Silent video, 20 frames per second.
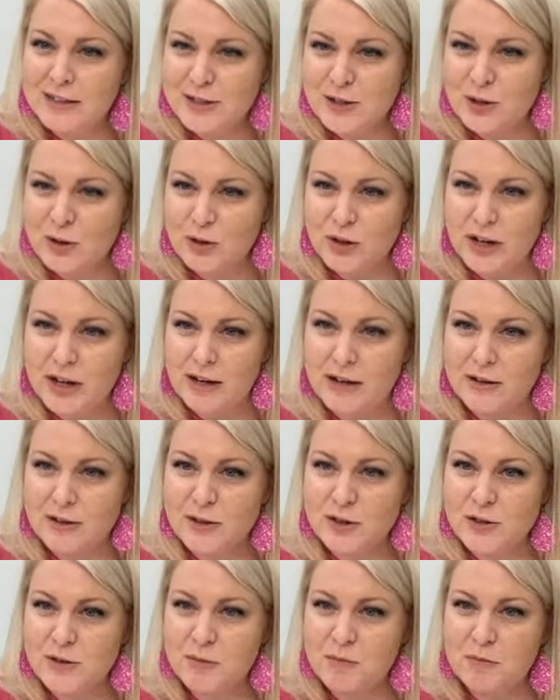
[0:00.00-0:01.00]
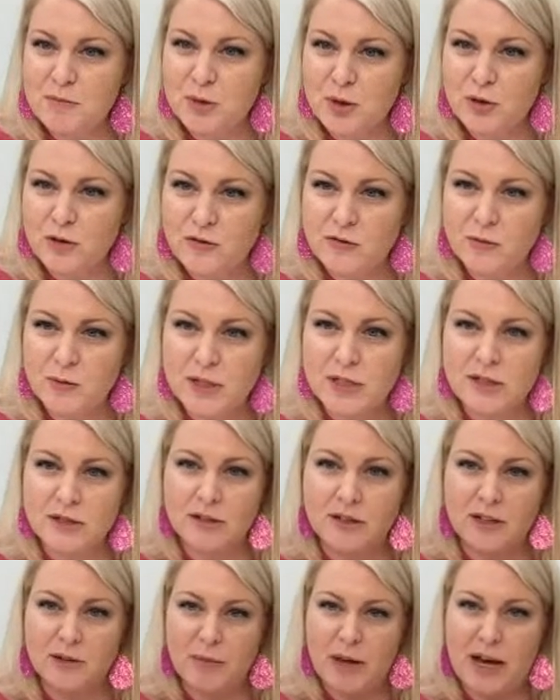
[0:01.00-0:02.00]
sold her house, moved, but
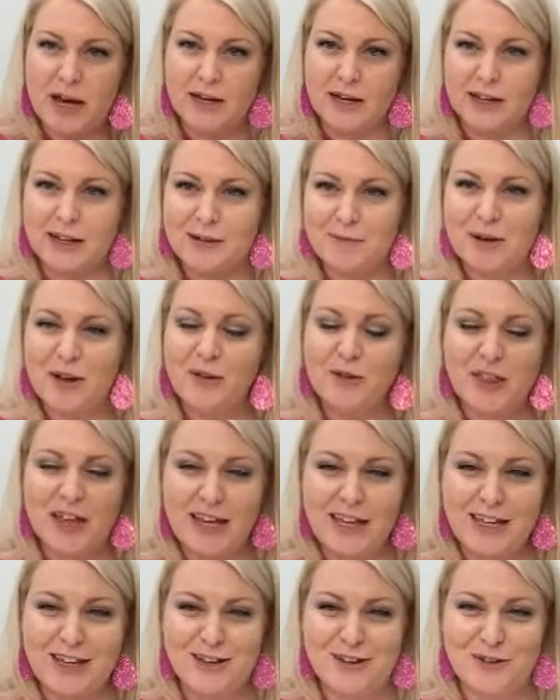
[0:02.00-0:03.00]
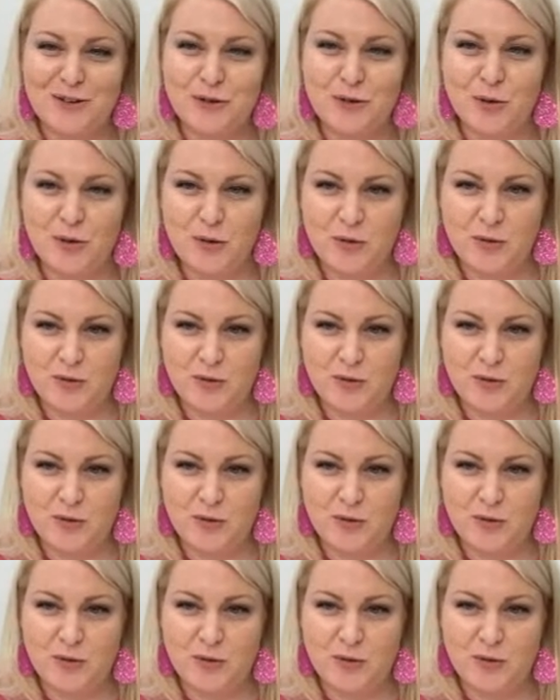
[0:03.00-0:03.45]
still unpacking. Oh, thank you.